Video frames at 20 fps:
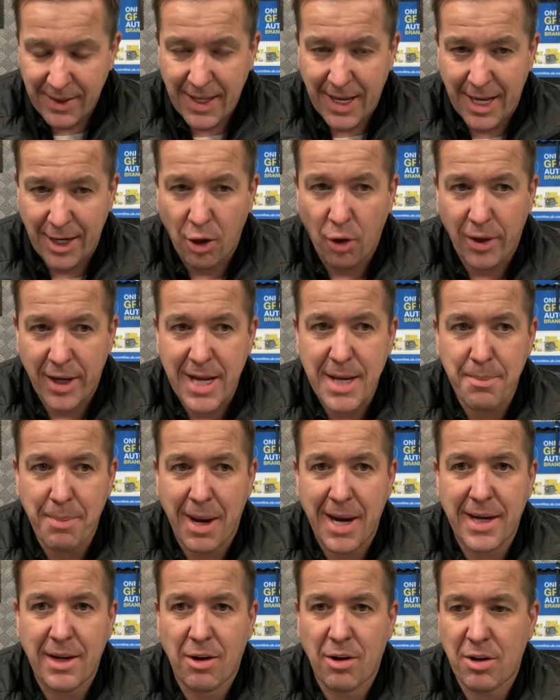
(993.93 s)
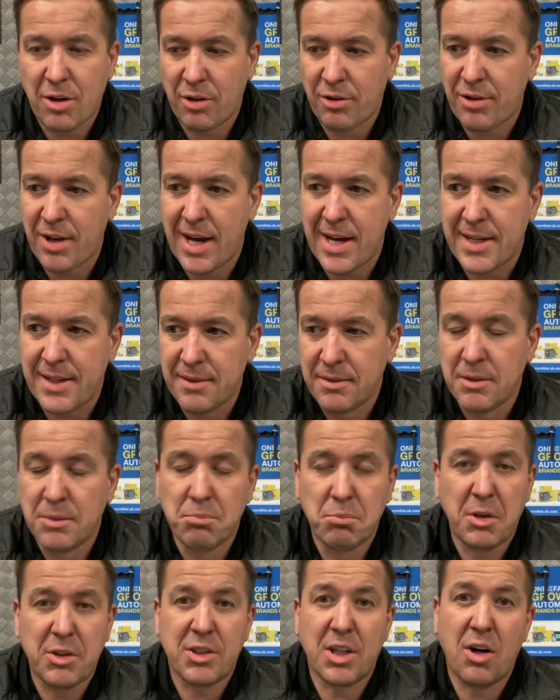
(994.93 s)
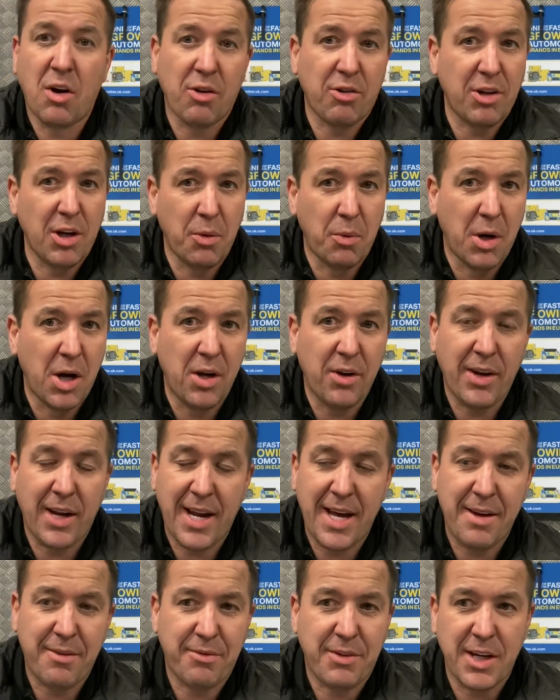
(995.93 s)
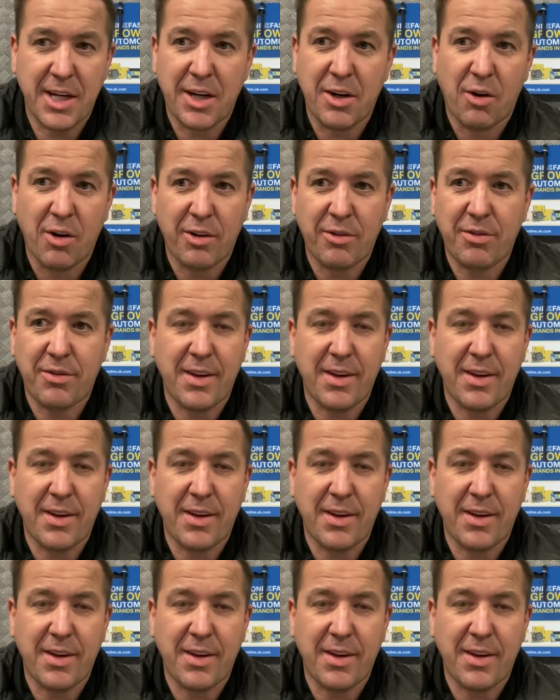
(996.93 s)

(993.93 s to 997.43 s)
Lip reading: And on eBay, like I say, there's a nice little earner there for you guys.